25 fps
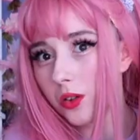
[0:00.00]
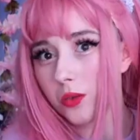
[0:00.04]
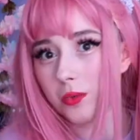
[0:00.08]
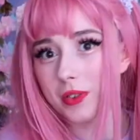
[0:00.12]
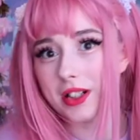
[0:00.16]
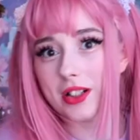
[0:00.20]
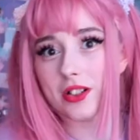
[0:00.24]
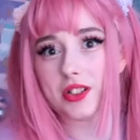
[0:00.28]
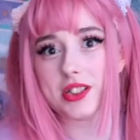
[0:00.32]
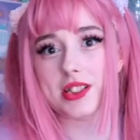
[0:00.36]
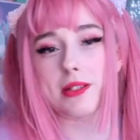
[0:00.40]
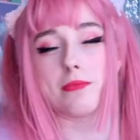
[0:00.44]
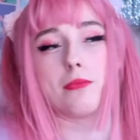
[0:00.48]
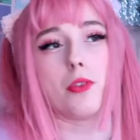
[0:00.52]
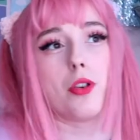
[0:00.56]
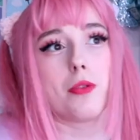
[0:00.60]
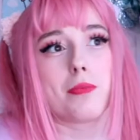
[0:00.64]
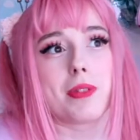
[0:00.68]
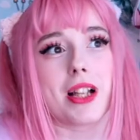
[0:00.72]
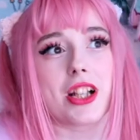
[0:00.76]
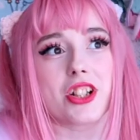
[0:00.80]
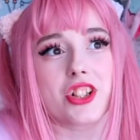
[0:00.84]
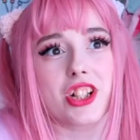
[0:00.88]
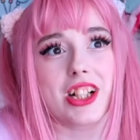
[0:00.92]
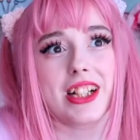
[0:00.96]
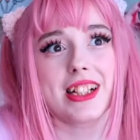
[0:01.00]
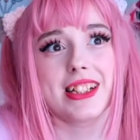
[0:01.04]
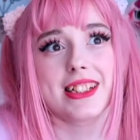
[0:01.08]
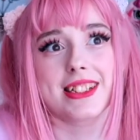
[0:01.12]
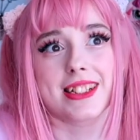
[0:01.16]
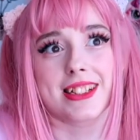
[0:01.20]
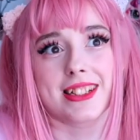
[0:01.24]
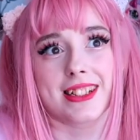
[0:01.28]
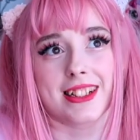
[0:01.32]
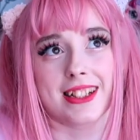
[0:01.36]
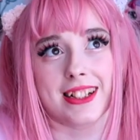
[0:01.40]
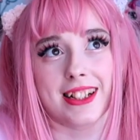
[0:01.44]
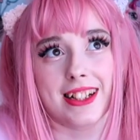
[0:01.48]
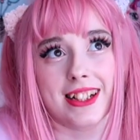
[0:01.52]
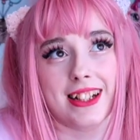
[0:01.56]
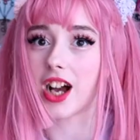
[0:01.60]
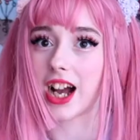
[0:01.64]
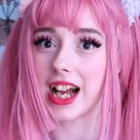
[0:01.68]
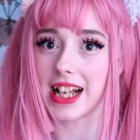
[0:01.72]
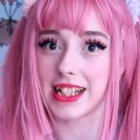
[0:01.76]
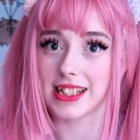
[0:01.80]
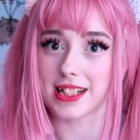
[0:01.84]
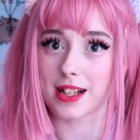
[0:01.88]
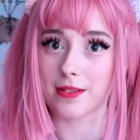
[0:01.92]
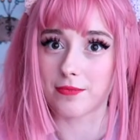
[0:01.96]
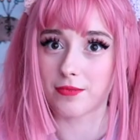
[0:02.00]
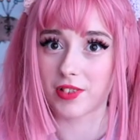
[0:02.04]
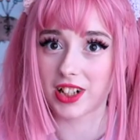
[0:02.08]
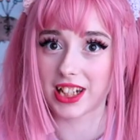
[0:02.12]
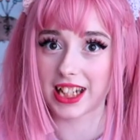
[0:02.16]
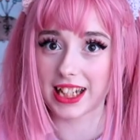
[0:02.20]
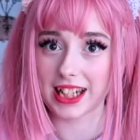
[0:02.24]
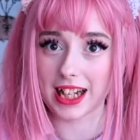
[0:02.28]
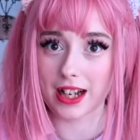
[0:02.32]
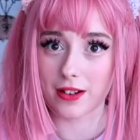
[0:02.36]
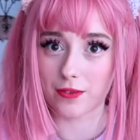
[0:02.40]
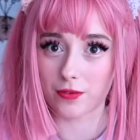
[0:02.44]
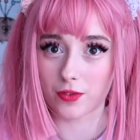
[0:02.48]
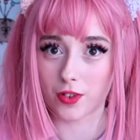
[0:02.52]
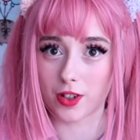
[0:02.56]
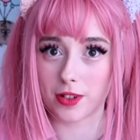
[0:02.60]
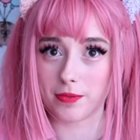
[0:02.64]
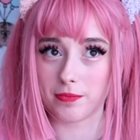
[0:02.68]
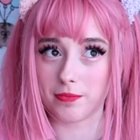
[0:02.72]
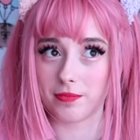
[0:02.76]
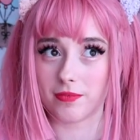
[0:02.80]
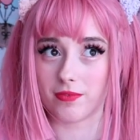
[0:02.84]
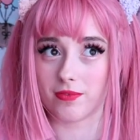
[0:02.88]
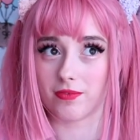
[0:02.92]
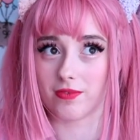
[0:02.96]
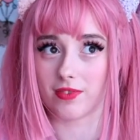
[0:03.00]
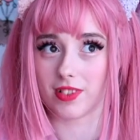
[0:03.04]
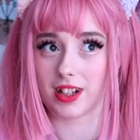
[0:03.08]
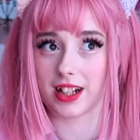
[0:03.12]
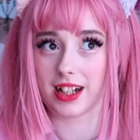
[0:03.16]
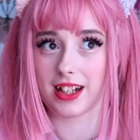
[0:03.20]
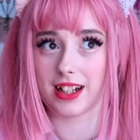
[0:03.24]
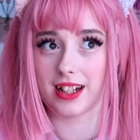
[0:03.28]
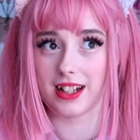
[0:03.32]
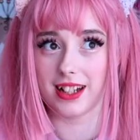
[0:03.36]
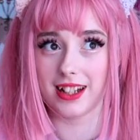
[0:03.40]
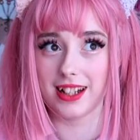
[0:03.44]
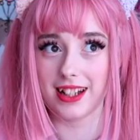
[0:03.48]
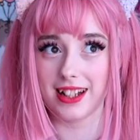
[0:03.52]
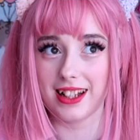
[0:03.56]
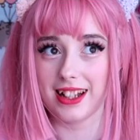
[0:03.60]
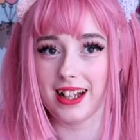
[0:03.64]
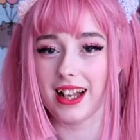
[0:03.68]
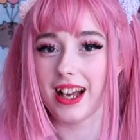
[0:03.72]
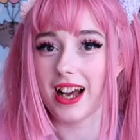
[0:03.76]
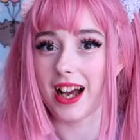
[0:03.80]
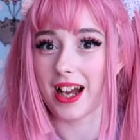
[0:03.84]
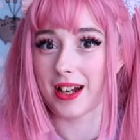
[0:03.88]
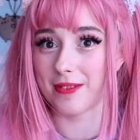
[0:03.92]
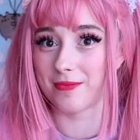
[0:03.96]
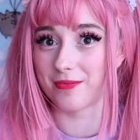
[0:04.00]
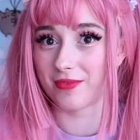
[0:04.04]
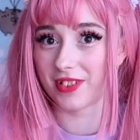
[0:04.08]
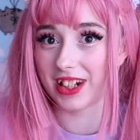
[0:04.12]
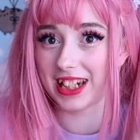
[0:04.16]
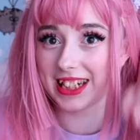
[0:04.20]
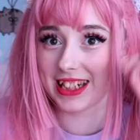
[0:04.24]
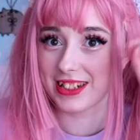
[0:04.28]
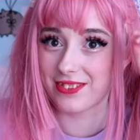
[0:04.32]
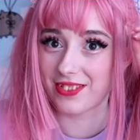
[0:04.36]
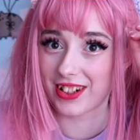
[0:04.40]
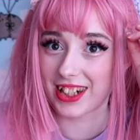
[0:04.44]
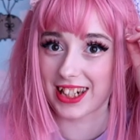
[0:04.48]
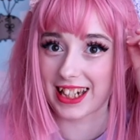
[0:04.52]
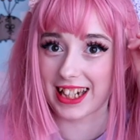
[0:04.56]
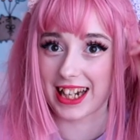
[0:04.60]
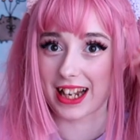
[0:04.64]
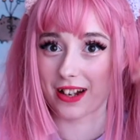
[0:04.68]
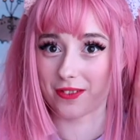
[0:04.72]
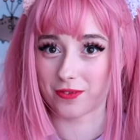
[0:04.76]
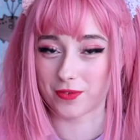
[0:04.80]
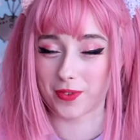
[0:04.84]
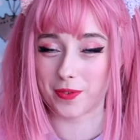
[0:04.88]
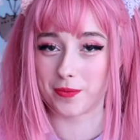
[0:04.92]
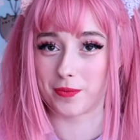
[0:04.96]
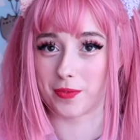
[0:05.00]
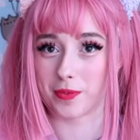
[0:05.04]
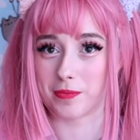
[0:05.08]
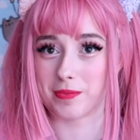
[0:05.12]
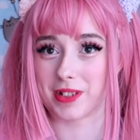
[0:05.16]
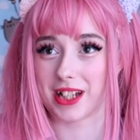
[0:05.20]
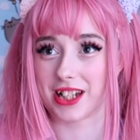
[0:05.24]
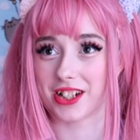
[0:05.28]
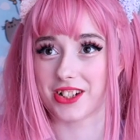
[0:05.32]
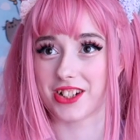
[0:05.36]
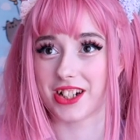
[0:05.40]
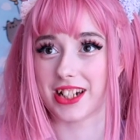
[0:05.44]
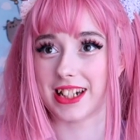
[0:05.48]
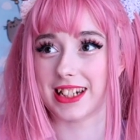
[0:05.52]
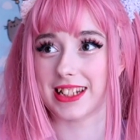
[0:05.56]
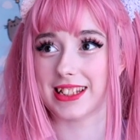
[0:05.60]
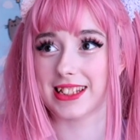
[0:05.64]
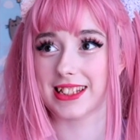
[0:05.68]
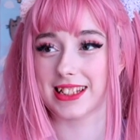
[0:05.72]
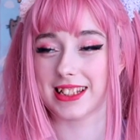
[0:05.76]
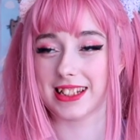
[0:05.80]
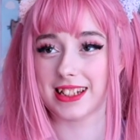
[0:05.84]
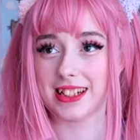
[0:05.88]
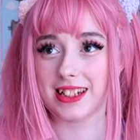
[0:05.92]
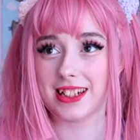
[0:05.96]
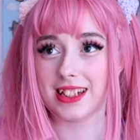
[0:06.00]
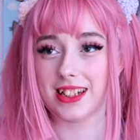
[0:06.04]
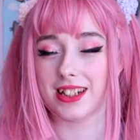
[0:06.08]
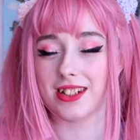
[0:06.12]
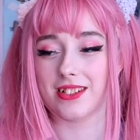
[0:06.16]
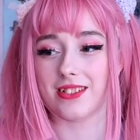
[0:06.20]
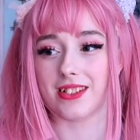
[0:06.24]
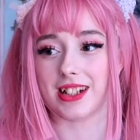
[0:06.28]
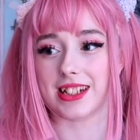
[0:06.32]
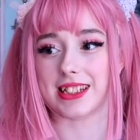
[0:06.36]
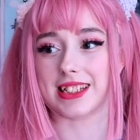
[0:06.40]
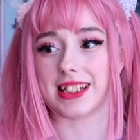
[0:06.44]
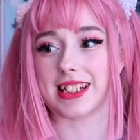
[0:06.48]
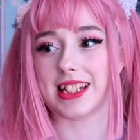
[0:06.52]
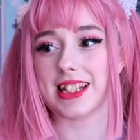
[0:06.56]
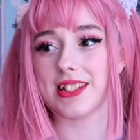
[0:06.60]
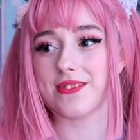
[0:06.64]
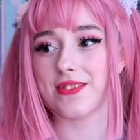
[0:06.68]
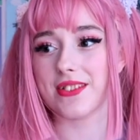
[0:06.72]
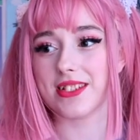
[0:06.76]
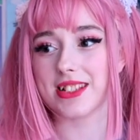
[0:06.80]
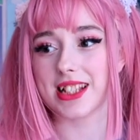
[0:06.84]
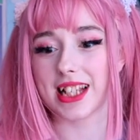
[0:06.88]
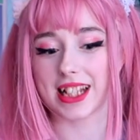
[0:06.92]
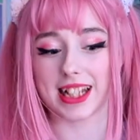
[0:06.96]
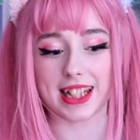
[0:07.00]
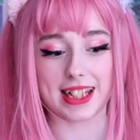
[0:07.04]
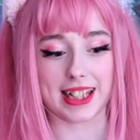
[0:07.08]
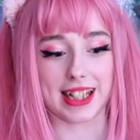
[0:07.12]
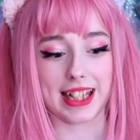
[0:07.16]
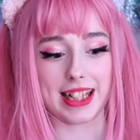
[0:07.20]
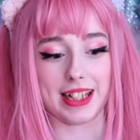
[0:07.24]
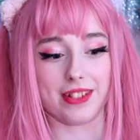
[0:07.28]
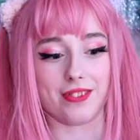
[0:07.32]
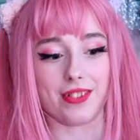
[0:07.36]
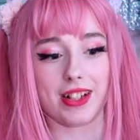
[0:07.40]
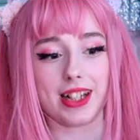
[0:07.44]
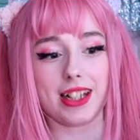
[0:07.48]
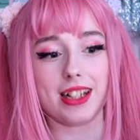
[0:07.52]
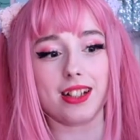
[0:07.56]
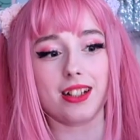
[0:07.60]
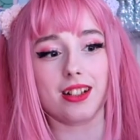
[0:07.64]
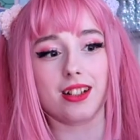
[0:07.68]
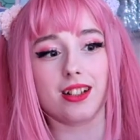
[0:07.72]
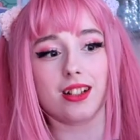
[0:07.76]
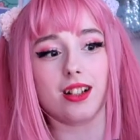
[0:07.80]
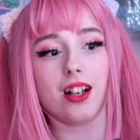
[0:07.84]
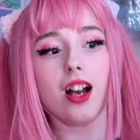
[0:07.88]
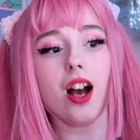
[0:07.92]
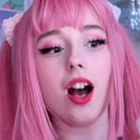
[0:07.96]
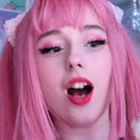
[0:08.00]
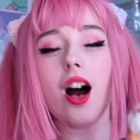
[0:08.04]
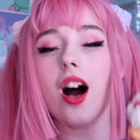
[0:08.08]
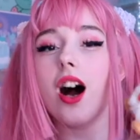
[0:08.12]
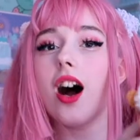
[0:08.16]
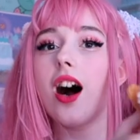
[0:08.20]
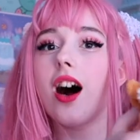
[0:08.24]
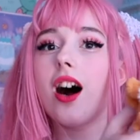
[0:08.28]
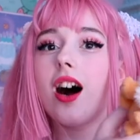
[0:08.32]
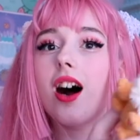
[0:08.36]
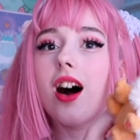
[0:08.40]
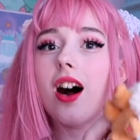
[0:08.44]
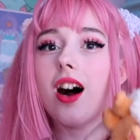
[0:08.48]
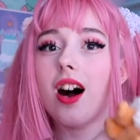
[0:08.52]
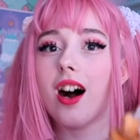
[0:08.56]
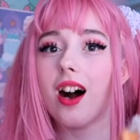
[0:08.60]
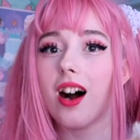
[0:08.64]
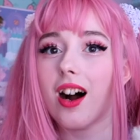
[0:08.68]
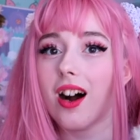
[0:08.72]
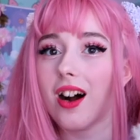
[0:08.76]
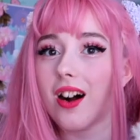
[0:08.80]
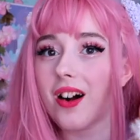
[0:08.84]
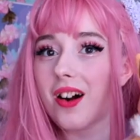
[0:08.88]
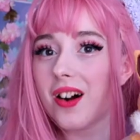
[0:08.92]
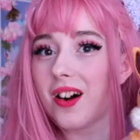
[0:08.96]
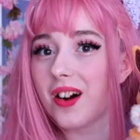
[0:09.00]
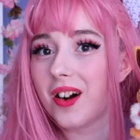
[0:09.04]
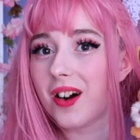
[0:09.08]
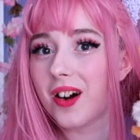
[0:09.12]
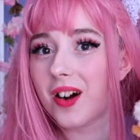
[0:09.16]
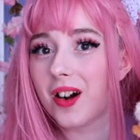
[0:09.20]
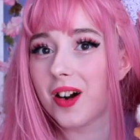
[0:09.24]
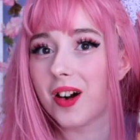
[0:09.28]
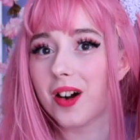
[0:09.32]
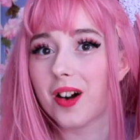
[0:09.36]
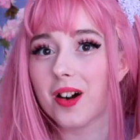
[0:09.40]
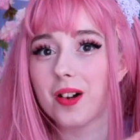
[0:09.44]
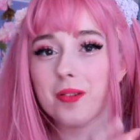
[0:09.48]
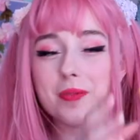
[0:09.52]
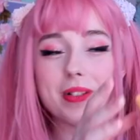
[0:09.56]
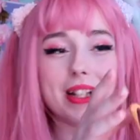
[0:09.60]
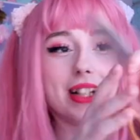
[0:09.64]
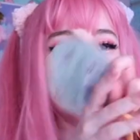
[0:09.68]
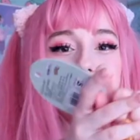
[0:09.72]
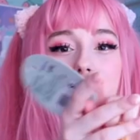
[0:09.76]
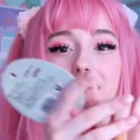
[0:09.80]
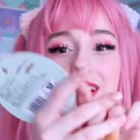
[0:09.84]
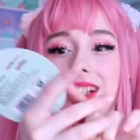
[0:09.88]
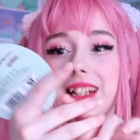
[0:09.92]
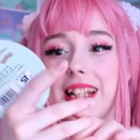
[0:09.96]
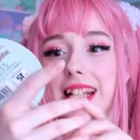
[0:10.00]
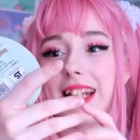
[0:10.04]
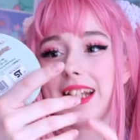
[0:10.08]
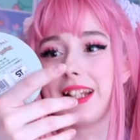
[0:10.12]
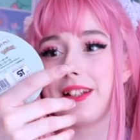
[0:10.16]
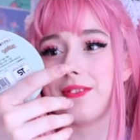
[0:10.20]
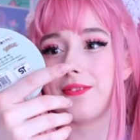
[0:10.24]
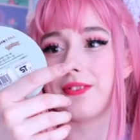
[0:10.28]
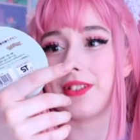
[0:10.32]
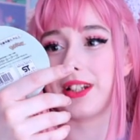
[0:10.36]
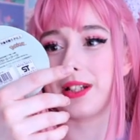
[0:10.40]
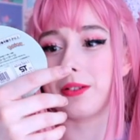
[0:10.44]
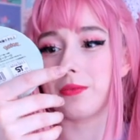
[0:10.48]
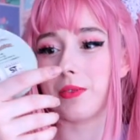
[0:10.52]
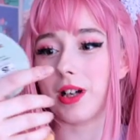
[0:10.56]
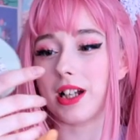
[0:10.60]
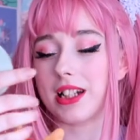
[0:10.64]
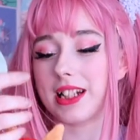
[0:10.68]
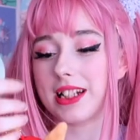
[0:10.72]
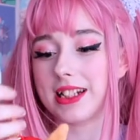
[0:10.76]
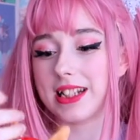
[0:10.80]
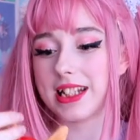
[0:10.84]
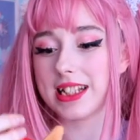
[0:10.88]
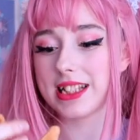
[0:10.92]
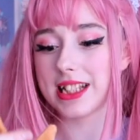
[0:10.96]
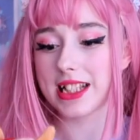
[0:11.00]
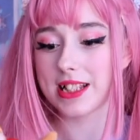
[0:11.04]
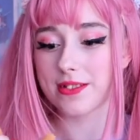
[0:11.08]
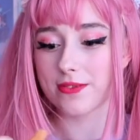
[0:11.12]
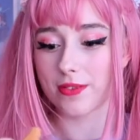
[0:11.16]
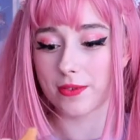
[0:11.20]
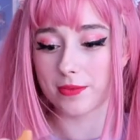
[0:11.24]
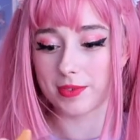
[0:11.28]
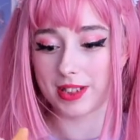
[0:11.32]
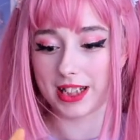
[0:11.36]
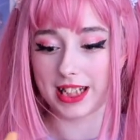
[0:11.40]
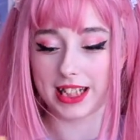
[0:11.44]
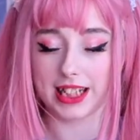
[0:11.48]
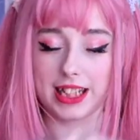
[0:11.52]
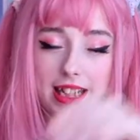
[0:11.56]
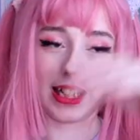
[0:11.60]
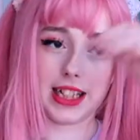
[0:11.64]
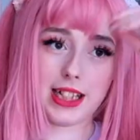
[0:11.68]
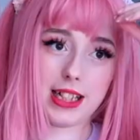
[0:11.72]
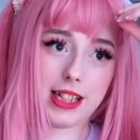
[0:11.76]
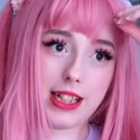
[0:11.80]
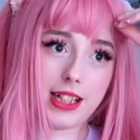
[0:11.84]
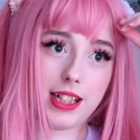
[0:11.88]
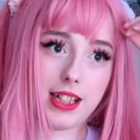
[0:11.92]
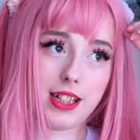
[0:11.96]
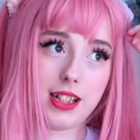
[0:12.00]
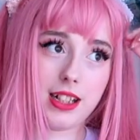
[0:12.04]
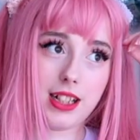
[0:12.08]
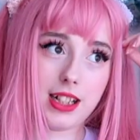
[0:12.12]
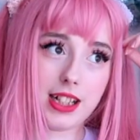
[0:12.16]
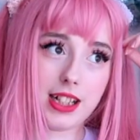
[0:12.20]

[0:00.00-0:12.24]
Oh, we got some more plushies. Guys, I'm running out of room. I'm really running out of room for plushies. Right, so this feels like a key ring. Oh, we got an Eevee one. This is from the,